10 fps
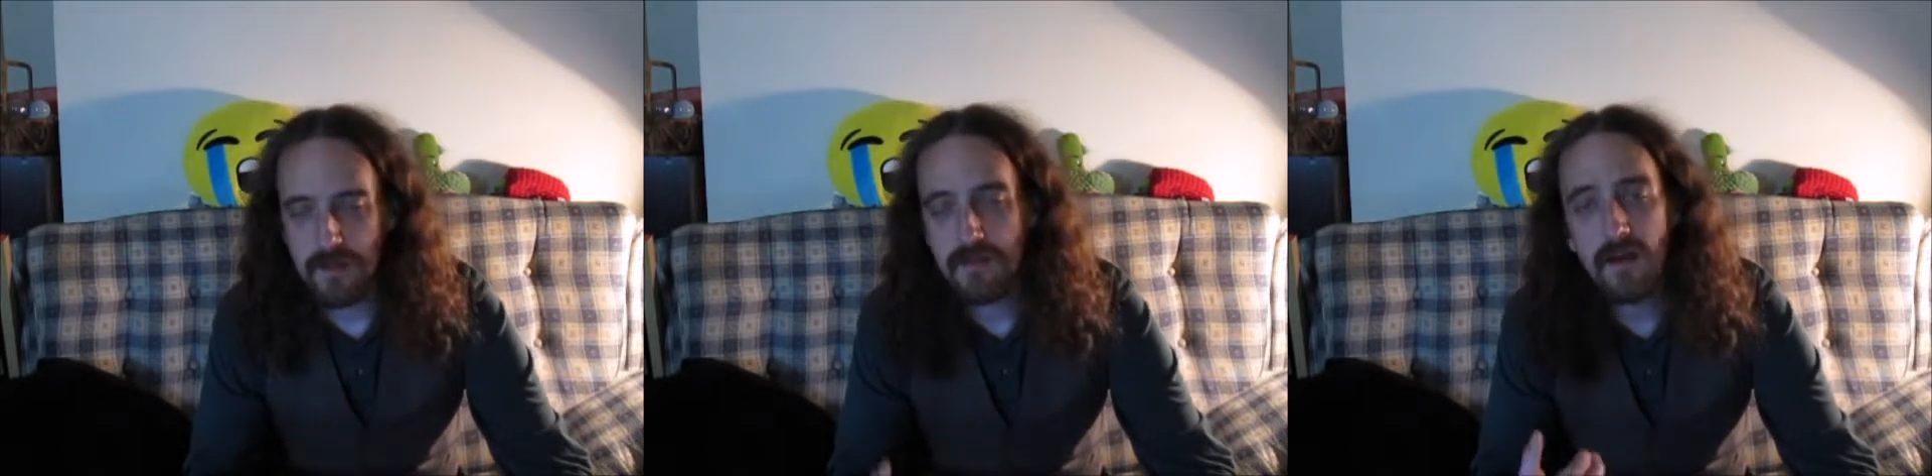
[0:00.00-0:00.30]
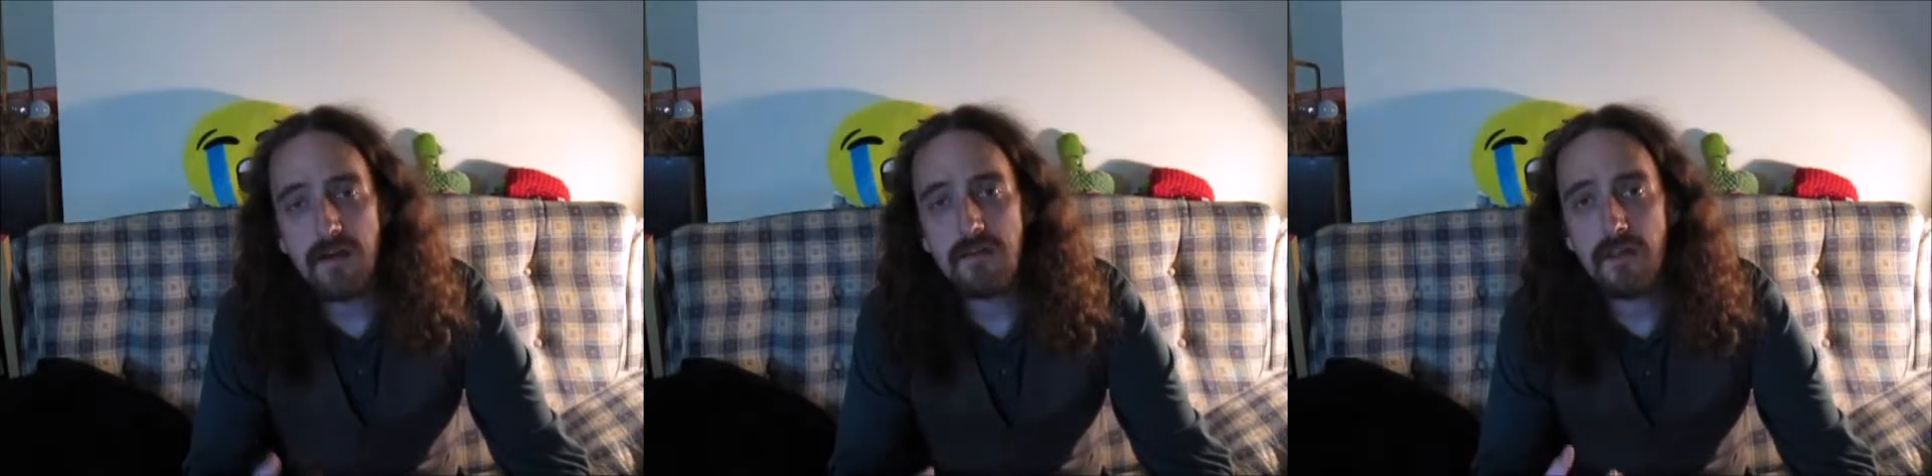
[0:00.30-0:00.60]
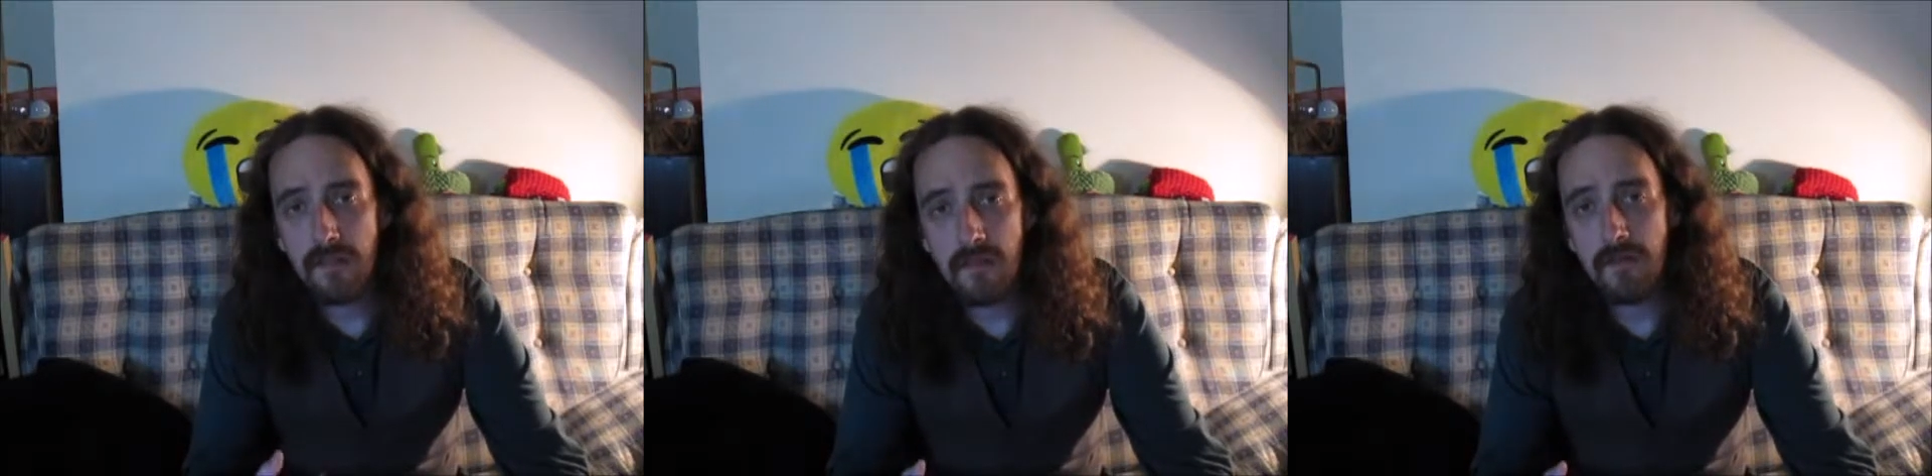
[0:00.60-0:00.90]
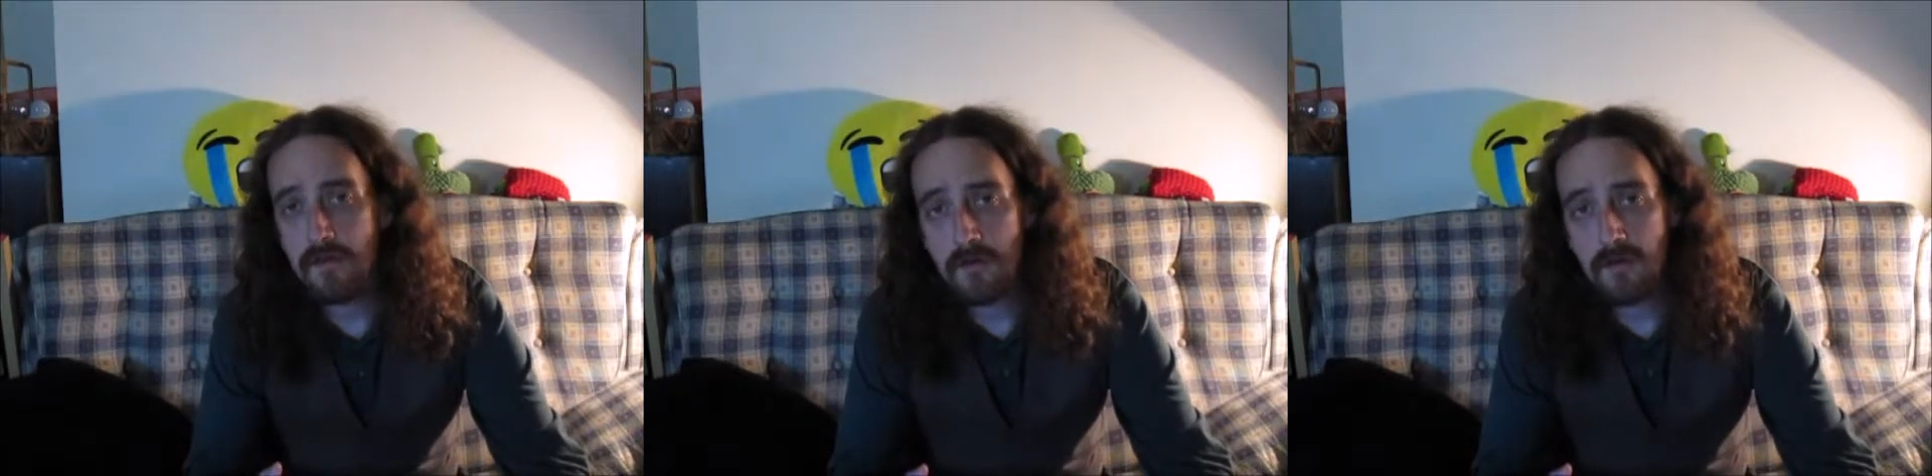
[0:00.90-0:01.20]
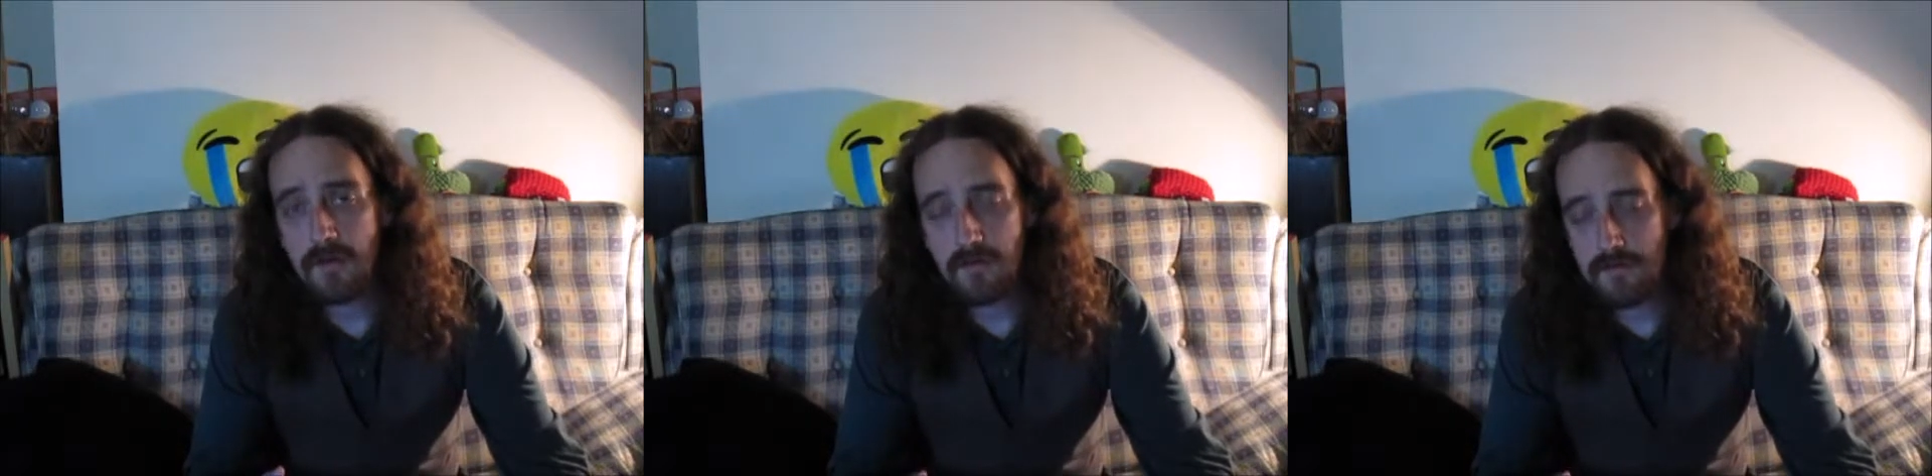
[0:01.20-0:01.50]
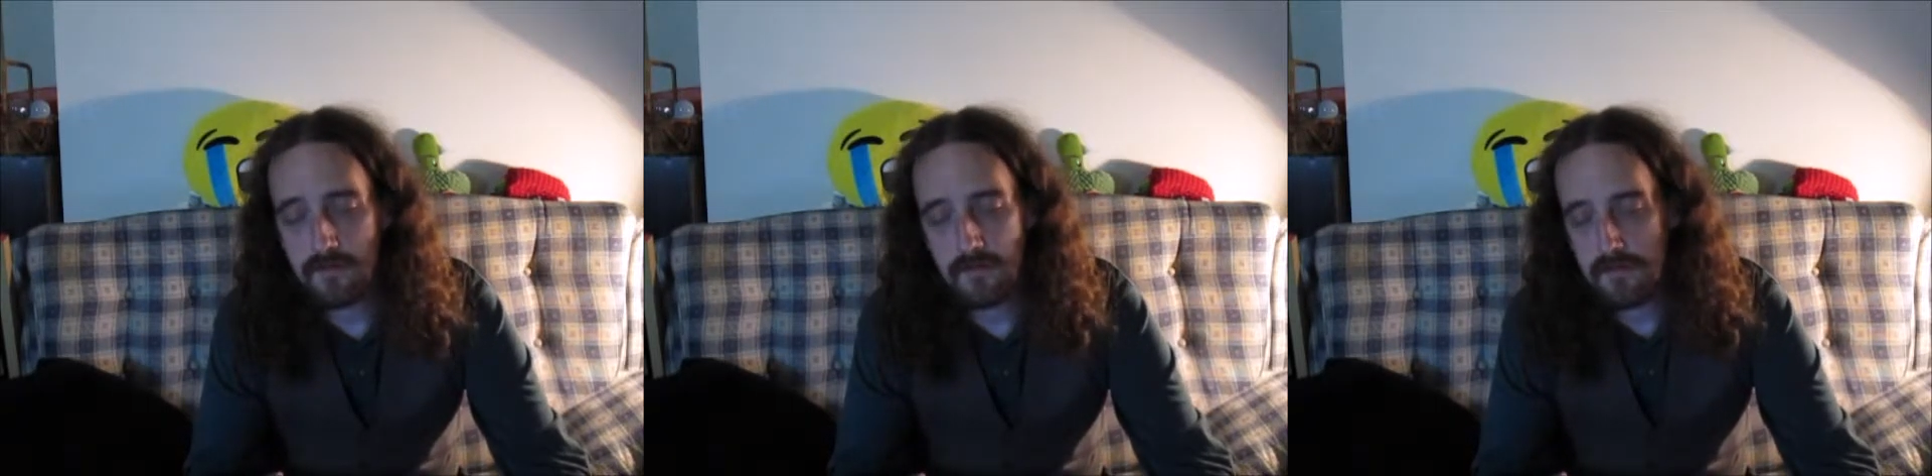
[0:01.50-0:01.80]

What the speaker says: they taste, the cookies,